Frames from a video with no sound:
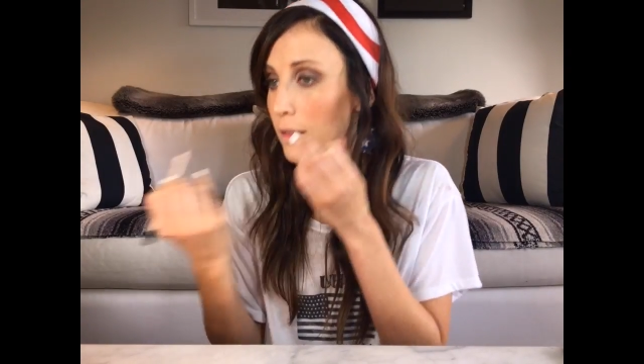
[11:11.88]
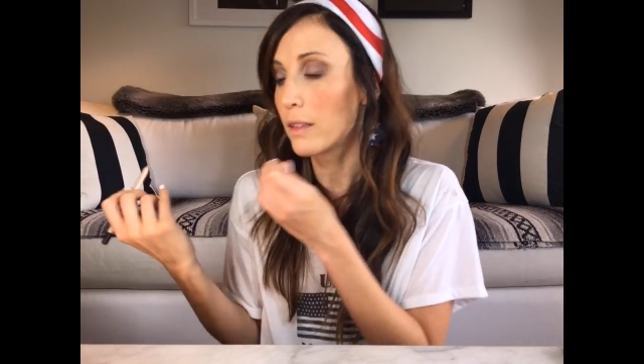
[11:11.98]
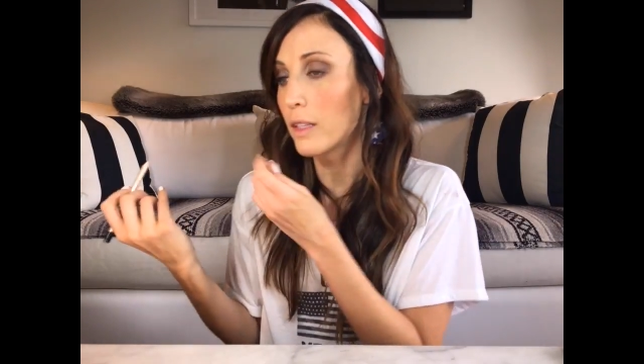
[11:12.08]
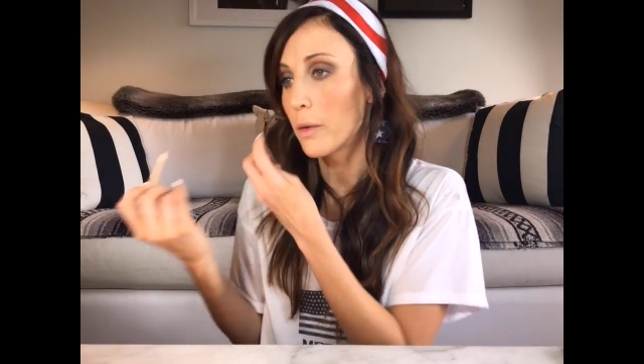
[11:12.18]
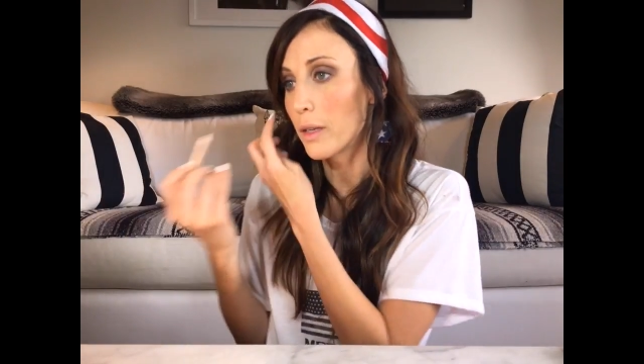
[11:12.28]

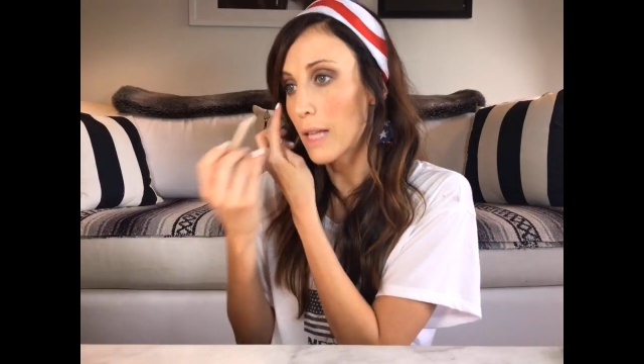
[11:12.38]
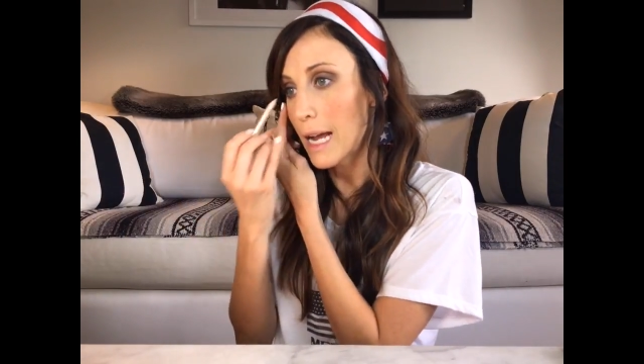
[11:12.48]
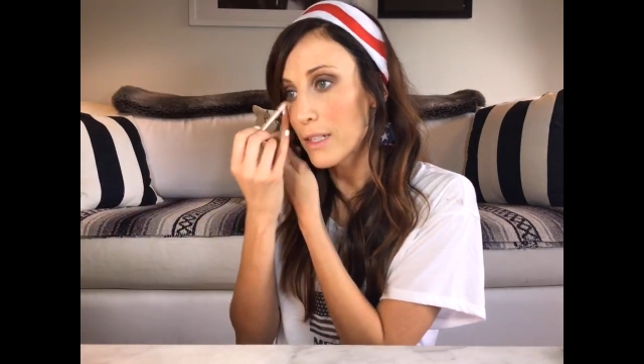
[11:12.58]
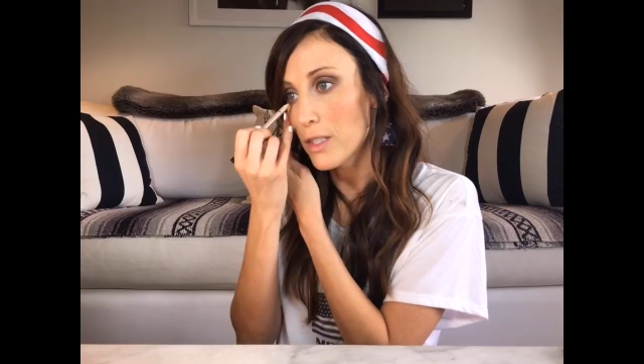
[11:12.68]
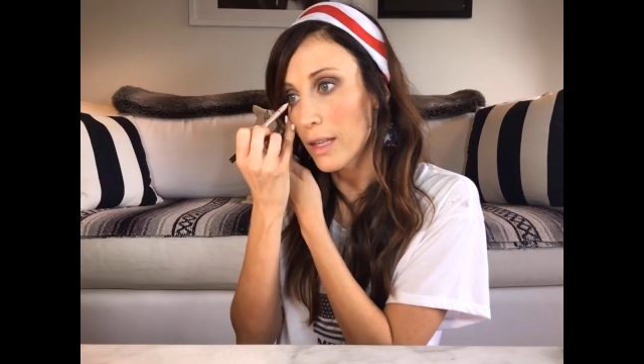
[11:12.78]
lower
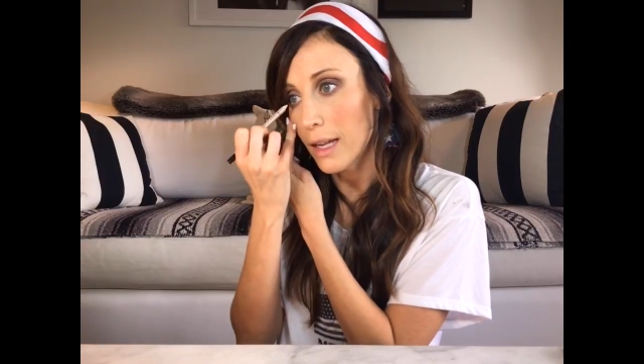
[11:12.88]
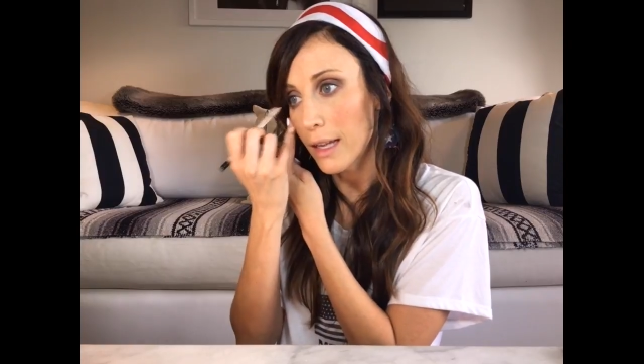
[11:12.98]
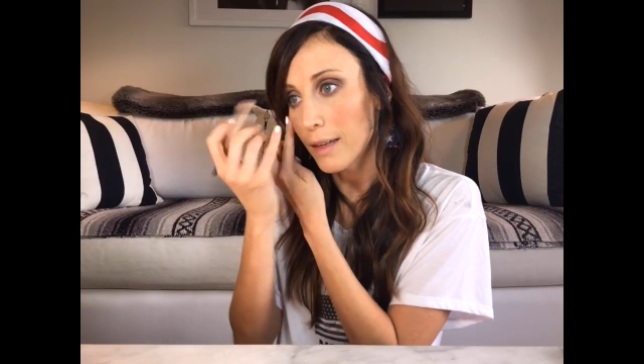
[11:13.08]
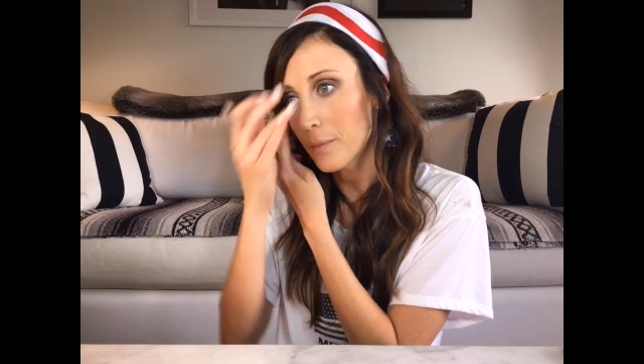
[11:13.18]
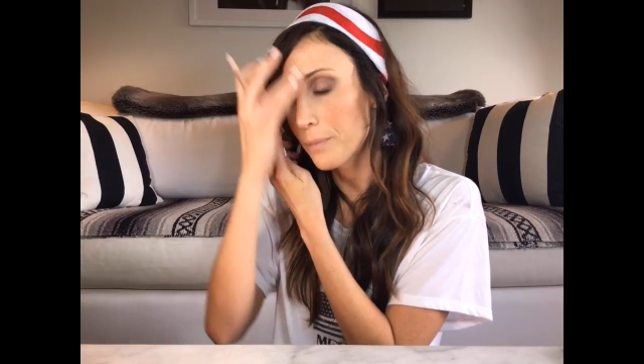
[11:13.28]
lash
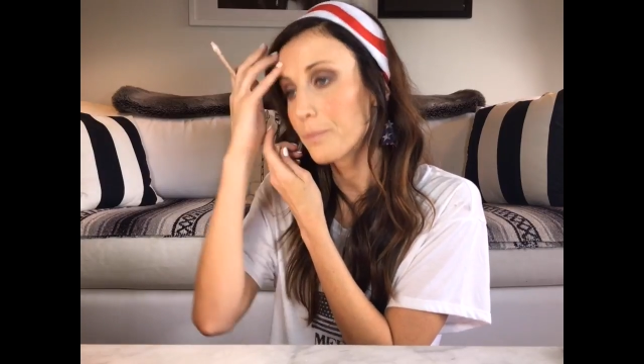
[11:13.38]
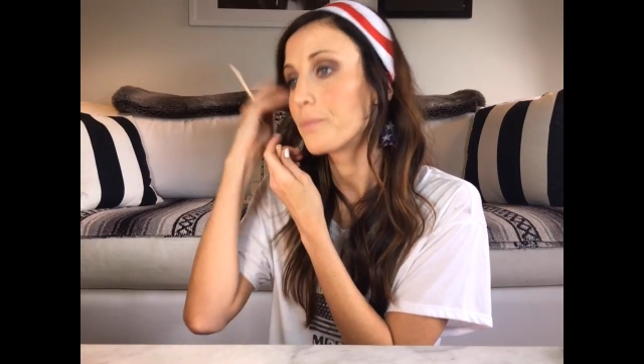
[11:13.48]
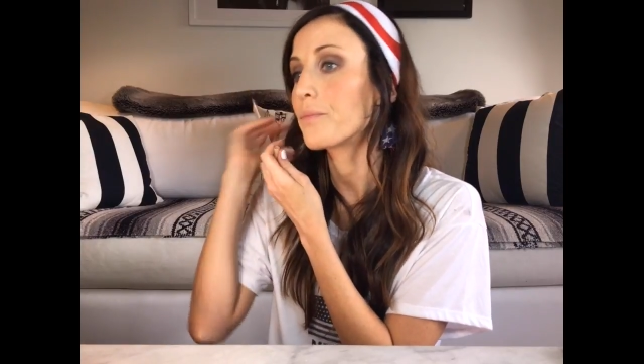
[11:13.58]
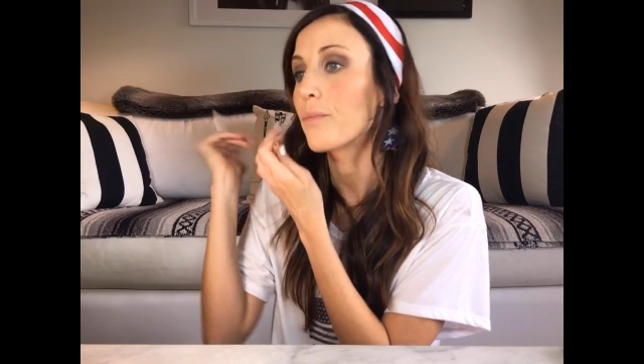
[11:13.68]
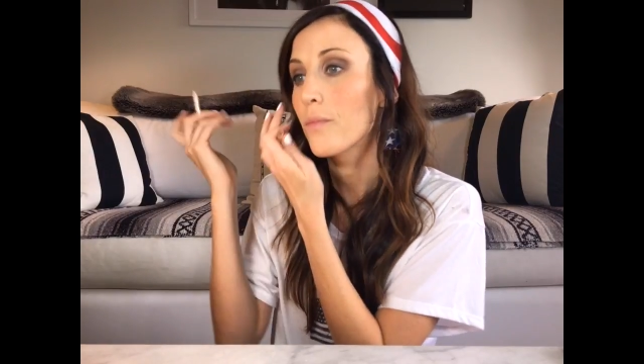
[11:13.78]
line
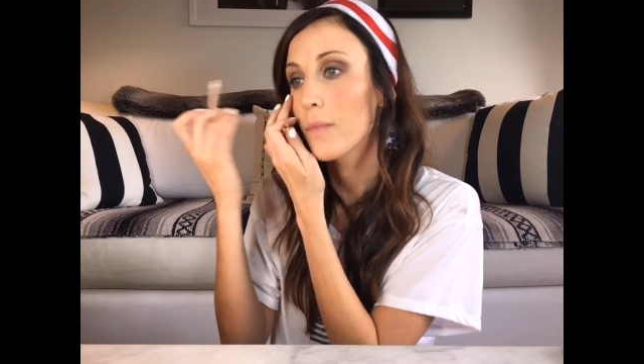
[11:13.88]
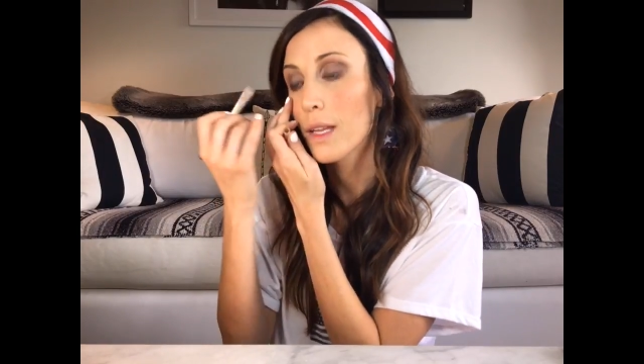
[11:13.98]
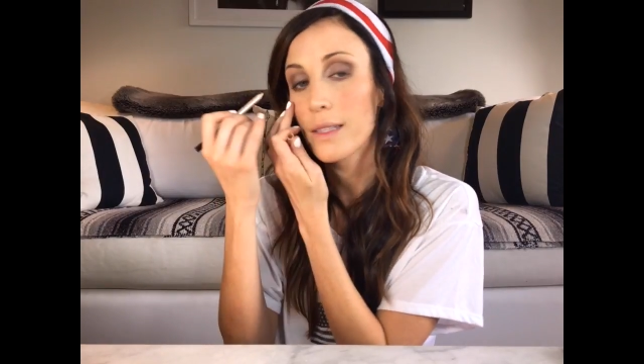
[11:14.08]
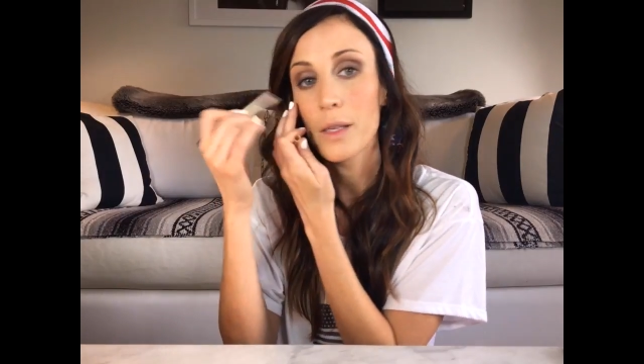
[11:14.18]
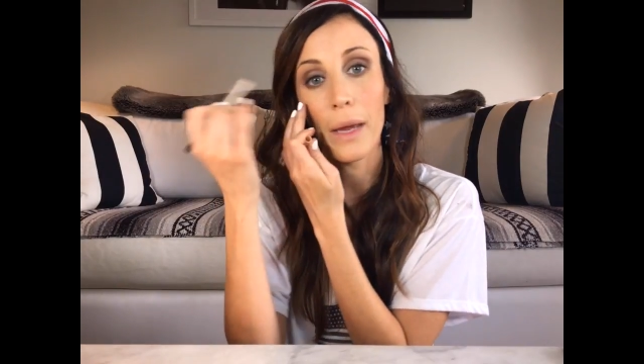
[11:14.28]

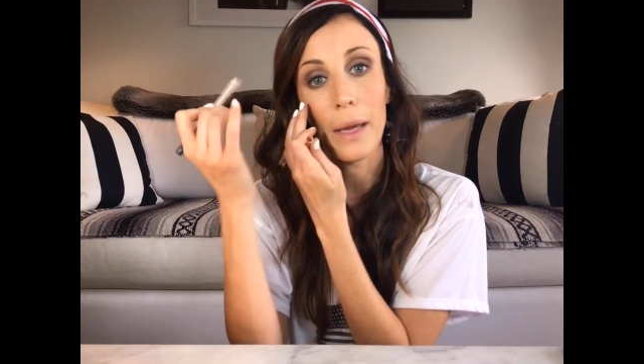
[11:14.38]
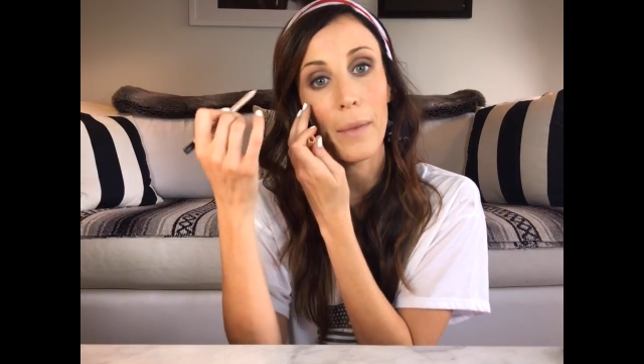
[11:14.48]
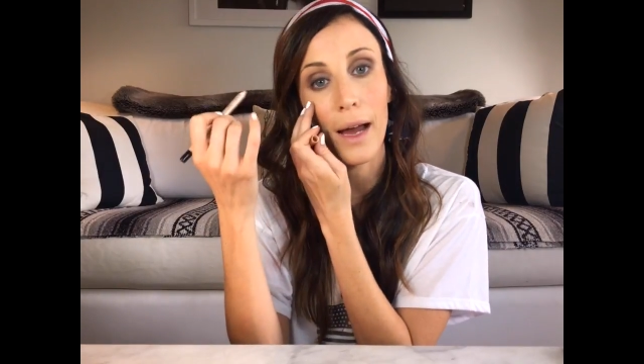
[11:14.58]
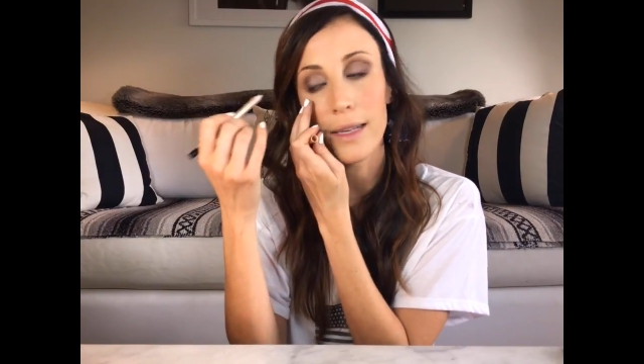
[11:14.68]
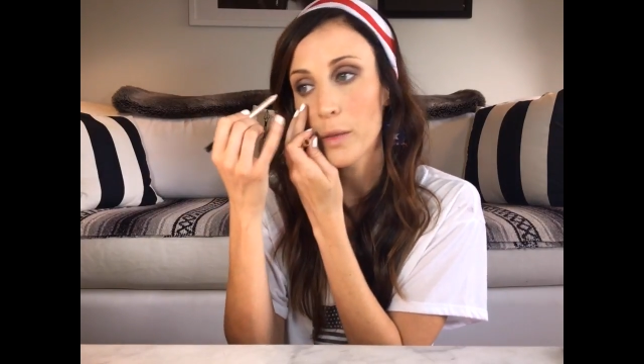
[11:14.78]
to make
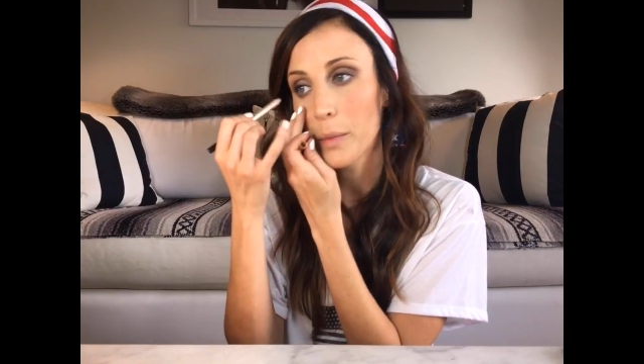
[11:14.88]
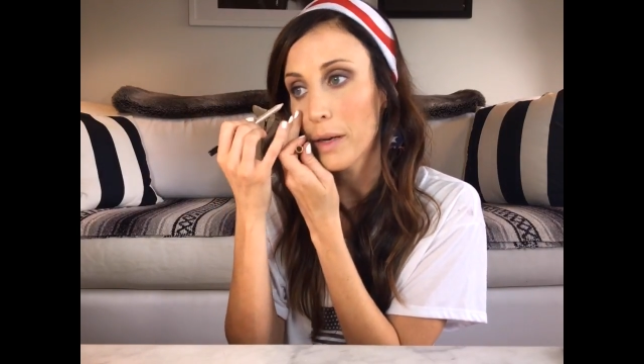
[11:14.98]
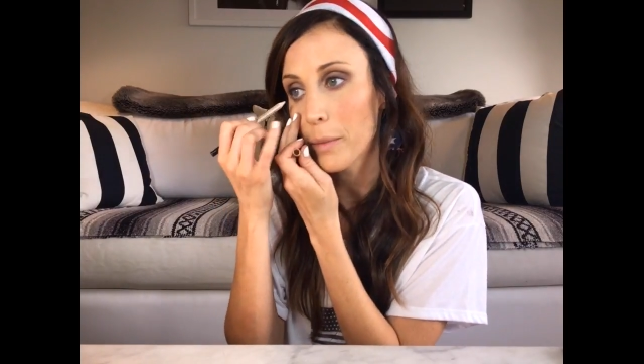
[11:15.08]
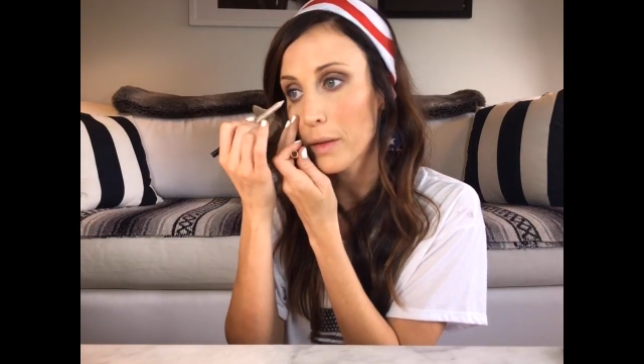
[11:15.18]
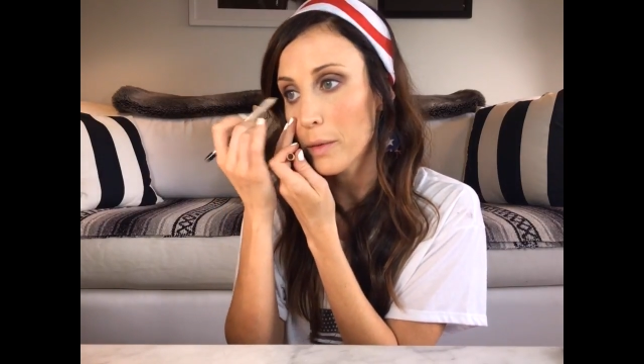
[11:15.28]
my eyes
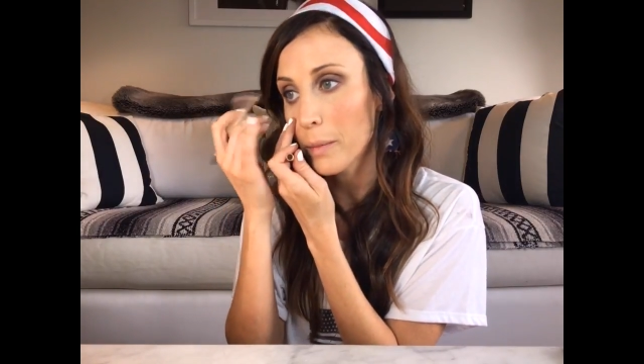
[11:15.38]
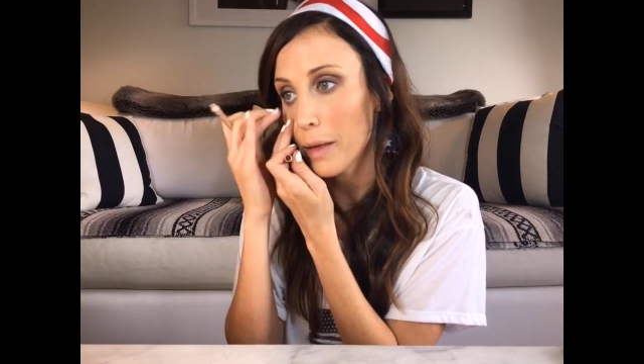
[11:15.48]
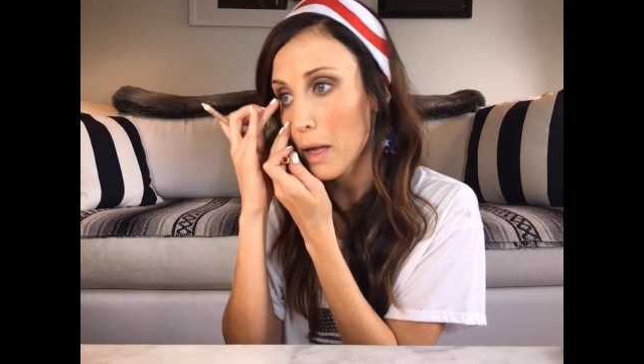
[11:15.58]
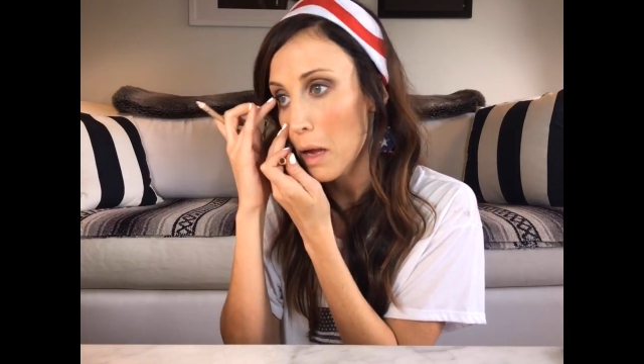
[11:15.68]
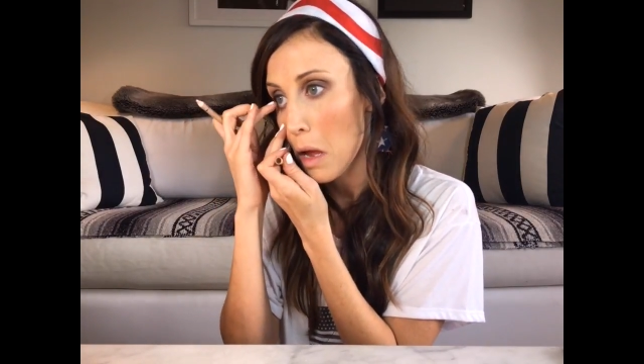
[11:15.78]
open up a little bit.